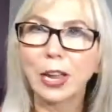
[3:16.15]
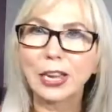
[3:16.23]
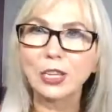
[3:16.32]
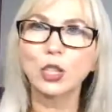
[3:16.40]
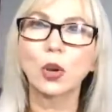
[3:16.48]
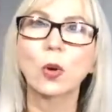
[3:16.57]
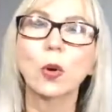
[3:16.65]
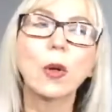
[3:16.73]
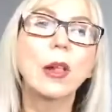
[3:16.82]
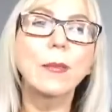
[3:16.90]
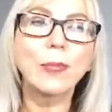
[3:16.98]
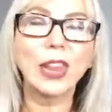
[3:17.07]
Hey, Joel,
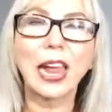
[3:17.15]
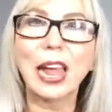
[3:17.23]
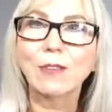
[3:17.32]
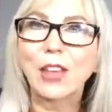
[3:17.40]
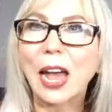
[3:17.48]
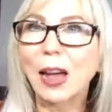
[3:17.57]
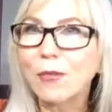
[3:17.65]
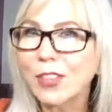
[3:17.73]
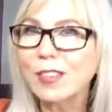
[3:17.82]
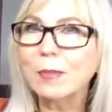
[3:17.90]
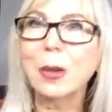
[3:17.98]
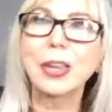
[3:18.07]
that I have to have
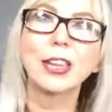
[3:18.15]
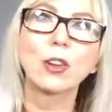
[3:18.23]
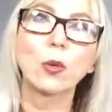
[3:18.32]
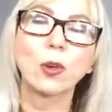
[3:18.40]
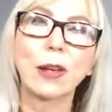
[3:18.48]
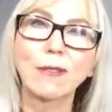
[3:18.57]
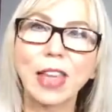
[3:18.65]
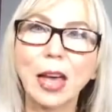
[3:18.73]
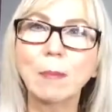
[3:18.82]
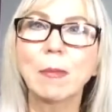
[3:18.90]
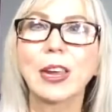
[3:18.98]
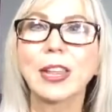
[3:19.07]
this money in order to have
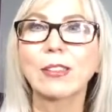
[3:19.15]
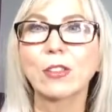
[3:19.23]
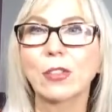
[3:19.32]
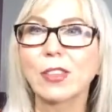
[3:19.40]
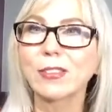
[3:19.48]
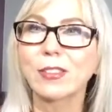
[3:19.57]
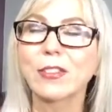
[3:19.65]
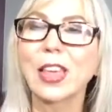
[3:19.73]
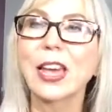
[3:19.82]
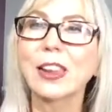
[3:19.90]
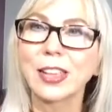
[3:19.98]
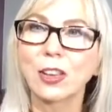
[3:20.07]
that money. So this and
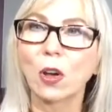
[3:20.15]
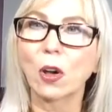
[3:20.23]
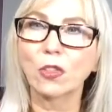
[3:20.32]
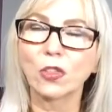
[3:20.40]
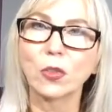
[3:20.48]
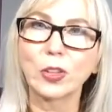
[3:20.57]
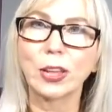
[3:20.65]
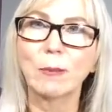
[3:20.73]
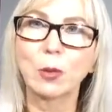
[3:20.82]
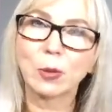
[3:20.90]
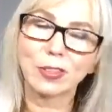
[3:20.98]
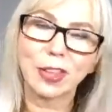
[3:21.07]
that can also
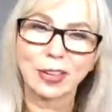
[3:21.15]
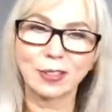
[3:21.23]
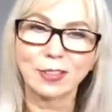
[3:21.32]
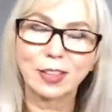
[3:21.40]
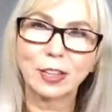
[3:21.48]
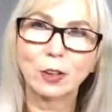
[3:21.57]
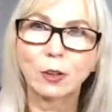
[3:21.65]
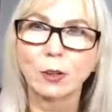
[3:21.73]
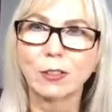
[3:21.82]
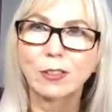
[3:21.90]
keep you, it's like a teeter